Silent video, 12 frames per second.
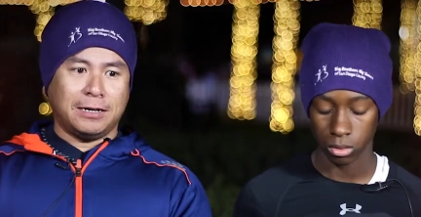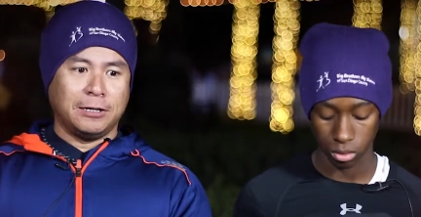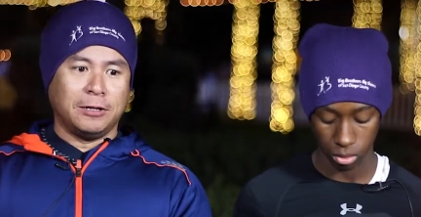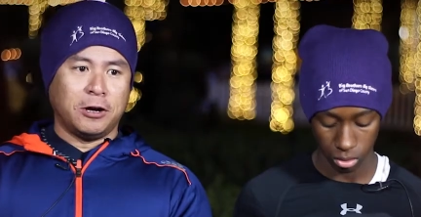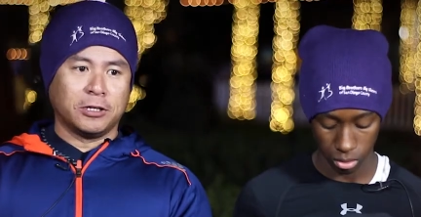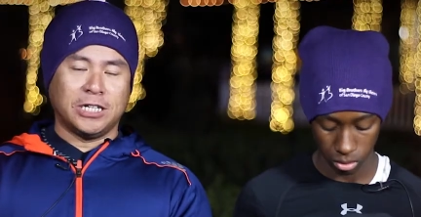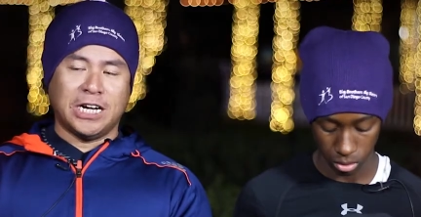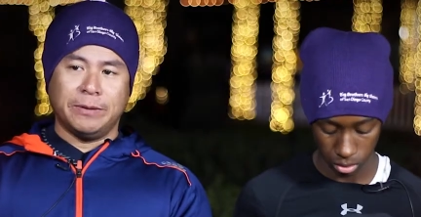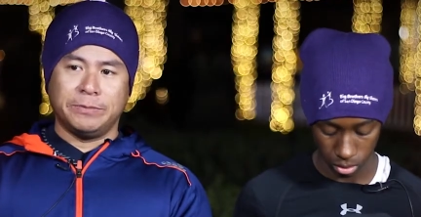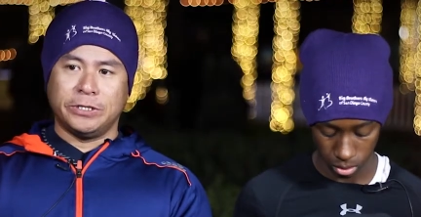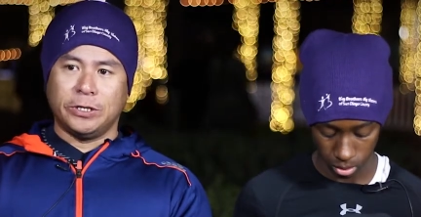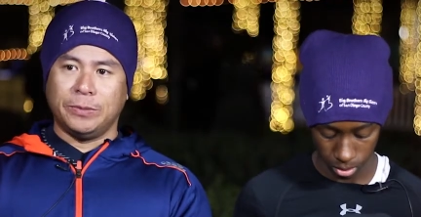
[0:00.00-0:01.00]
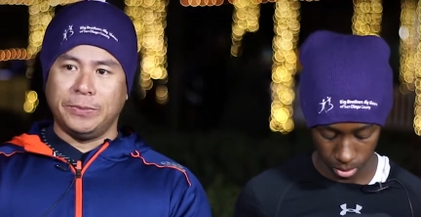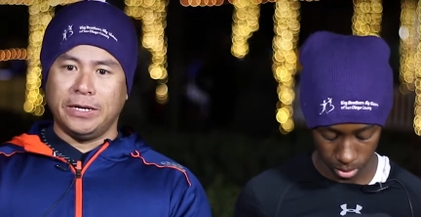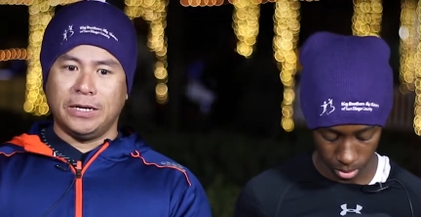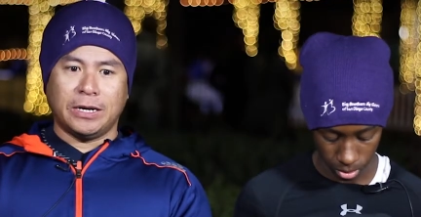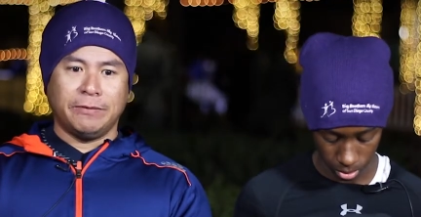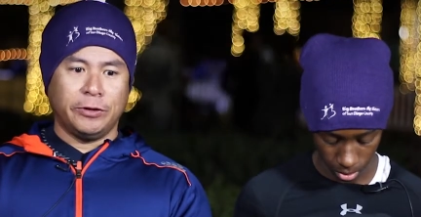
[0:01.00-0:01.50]
Speaker 1: a long time, so I
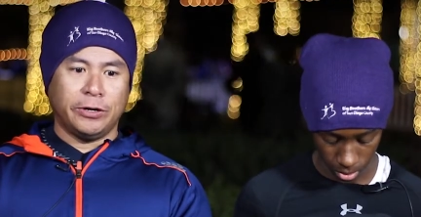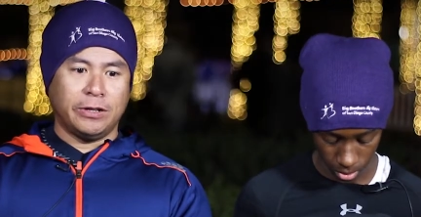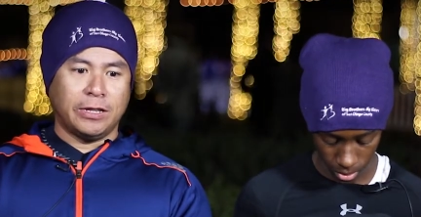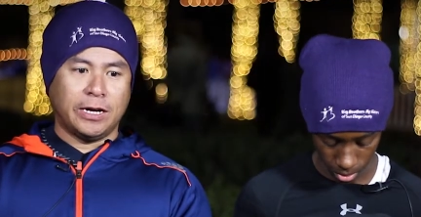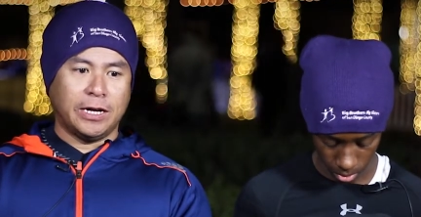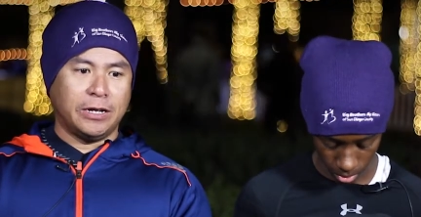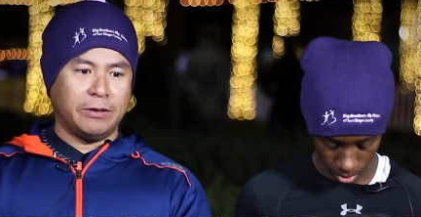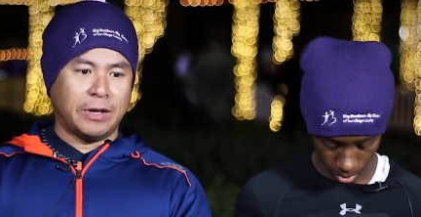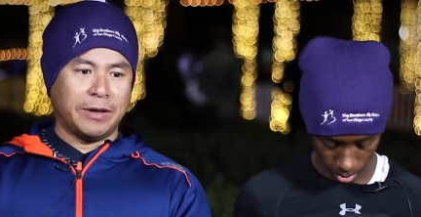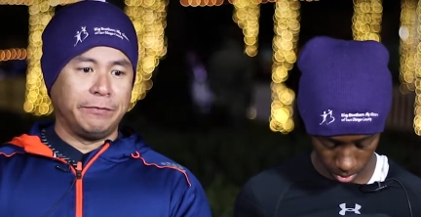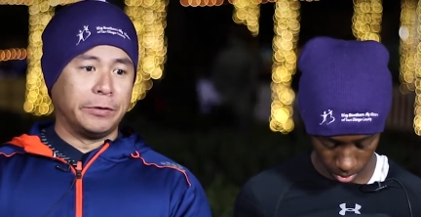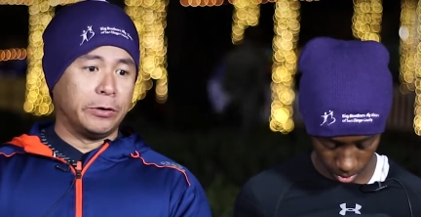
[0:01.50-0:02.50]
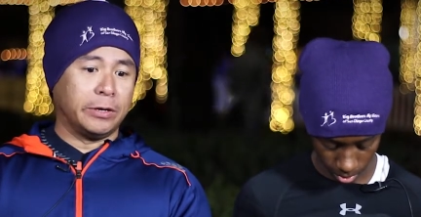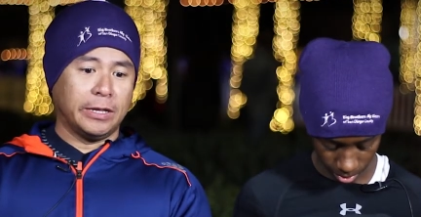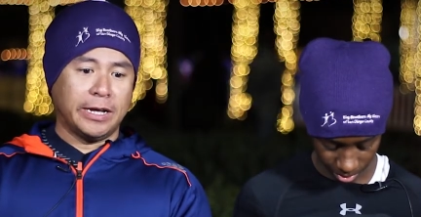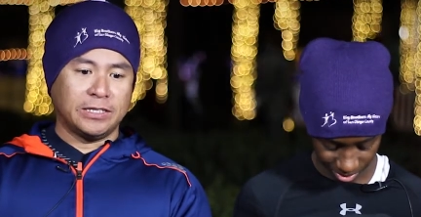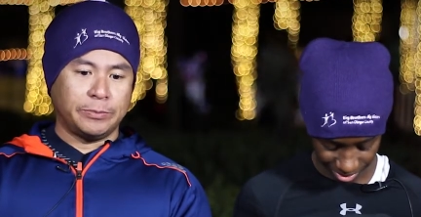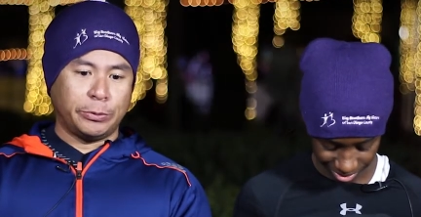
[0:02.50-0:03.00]
mean, I've learned a lot. Um, I've grown a
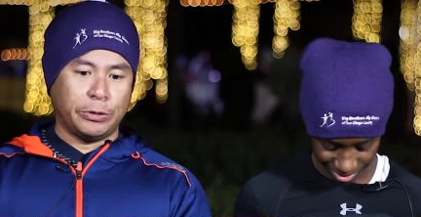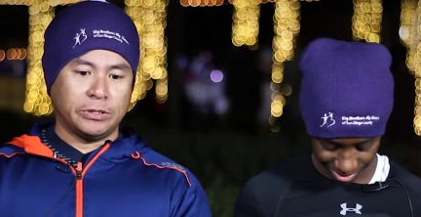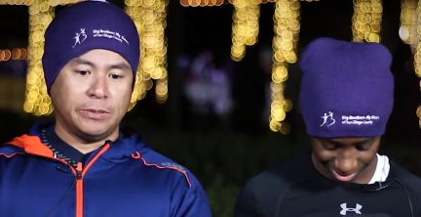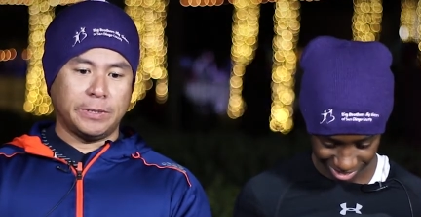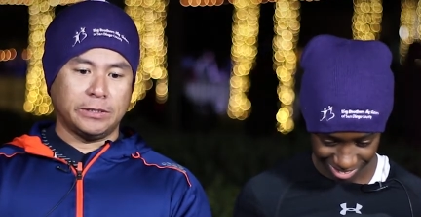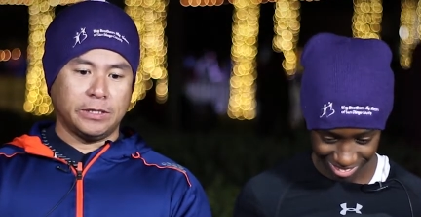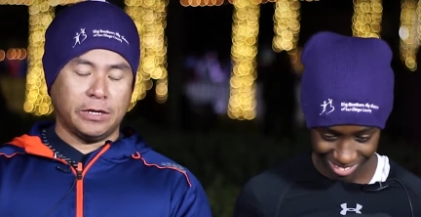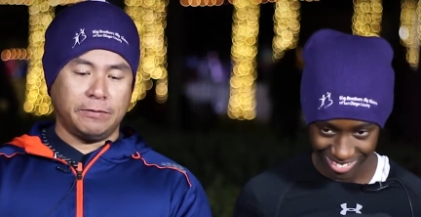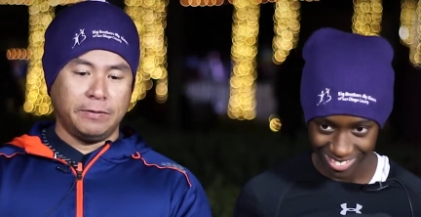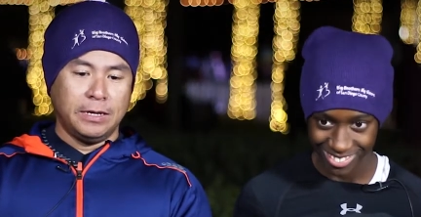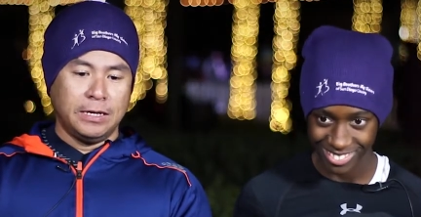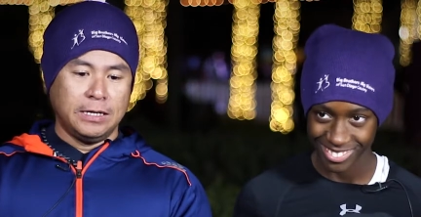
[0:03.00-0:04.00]
lot as a person myself.